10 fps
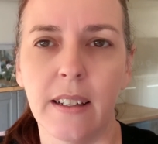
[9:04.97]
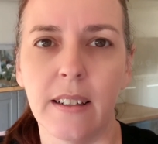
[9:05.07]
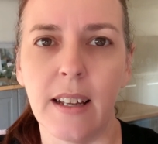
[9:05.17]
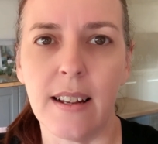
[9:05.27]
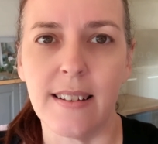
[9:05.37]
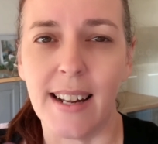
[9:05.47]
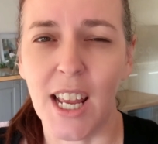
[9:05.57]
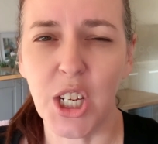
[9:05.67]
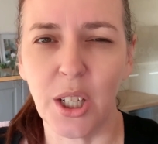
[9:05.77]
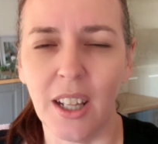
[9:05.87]

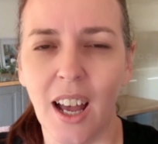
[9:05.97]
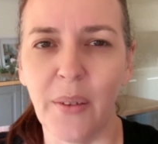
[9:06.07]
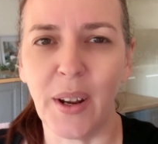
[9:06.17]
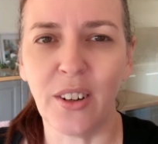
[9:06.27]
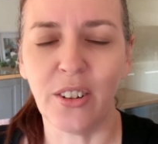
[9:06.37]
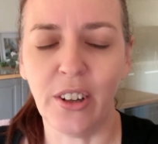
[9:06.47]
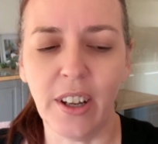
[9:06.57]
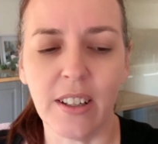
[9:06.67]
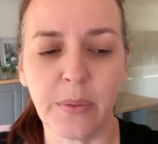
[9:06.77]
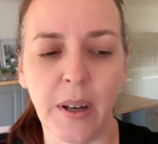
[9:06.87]
destination that I went to
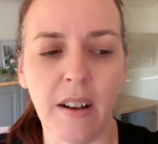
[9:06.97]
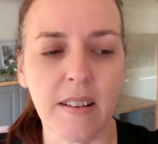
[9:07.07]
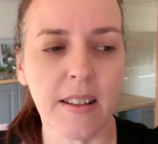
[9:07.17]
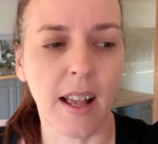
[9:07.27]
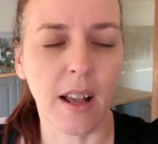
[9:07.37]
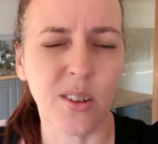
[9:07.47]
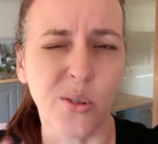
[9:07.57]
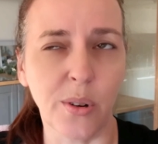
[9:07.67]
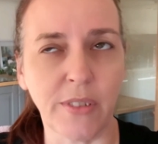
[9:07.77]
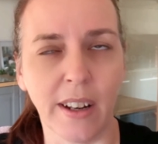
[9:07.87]
as well,
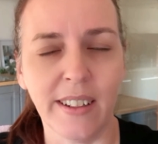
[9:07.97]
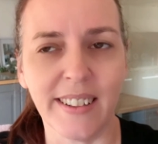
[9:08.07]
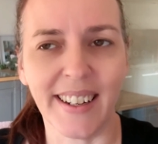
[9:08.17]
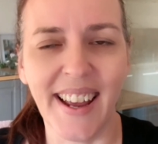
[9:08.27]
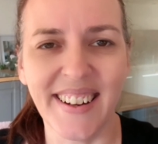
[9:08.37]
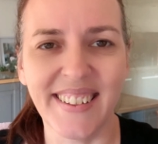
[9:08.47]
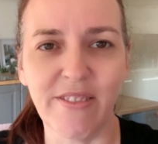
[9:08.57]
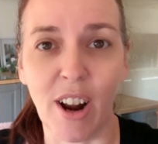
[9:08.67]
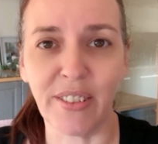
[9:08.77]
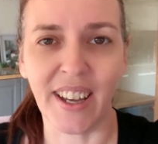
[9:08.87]
sort of done it,
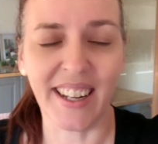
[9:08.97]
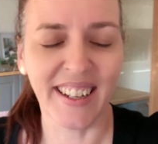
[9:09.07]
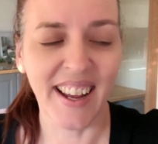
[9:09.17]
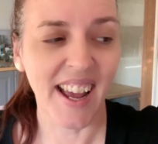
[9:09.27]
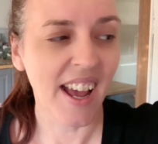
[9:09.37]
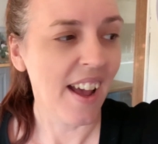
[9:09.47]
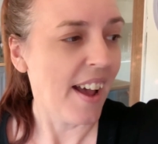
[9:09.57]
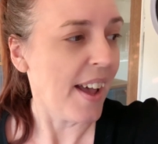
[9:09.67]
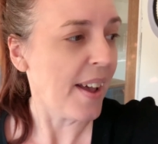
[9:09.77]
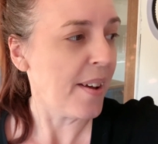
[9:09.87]
rough cut.
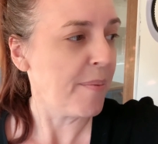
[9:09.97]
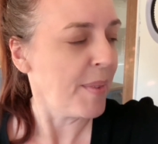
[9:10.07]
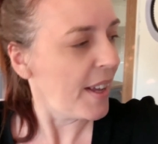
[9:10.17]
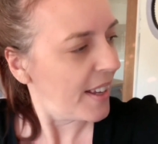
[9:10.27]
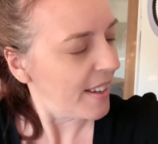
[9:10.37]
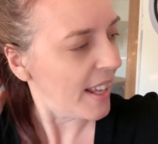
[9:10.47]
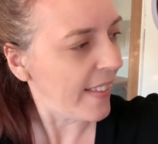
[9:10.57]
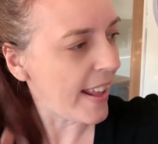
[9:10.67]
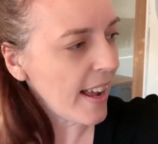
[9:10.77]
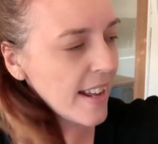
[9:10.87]
And
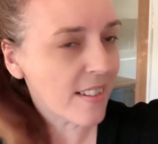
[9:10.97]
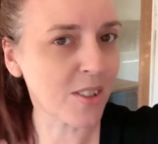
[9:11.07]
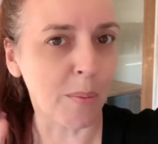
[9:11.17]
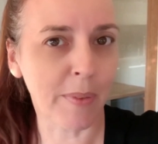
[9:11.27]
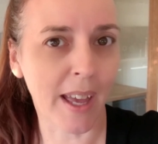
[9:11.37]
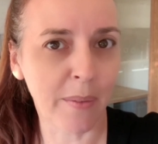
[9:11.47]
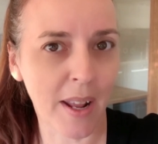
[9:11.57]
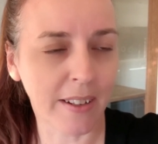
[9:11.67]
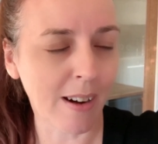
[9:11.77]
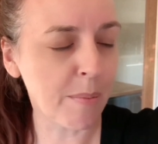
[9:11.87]
then I had to stop that, we
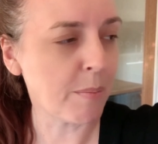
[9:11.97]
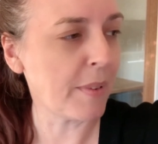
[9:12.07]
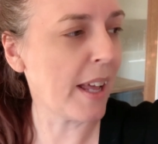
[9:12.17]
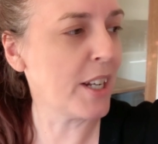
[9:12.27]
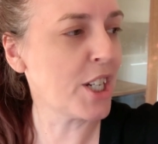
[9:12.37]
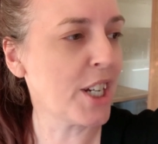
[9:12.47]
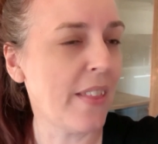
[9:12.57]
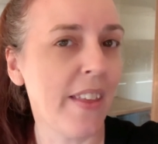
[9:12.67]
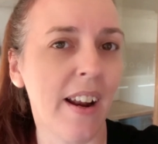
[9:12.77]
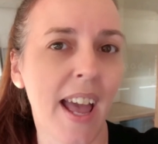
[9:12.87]
had to grab some lunch,
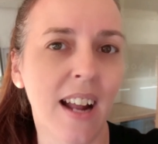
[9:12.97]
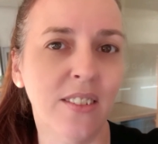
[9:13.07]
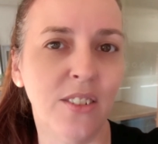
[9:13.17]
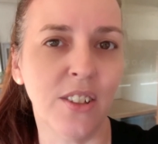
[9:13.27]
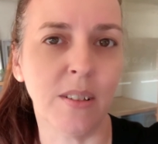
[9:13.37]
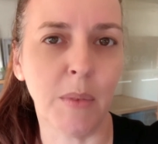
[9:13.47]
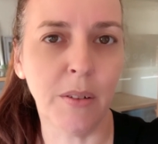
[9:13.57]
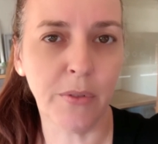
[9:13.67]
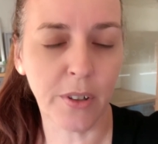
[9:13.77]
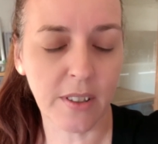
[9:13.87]
and then I had to do some
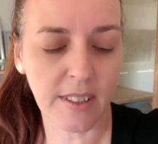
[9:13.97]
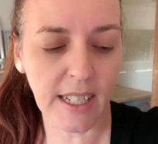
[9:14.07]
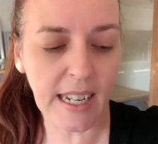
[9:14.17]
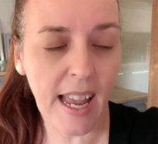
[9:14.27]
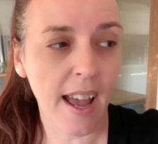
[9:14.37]
invoicing.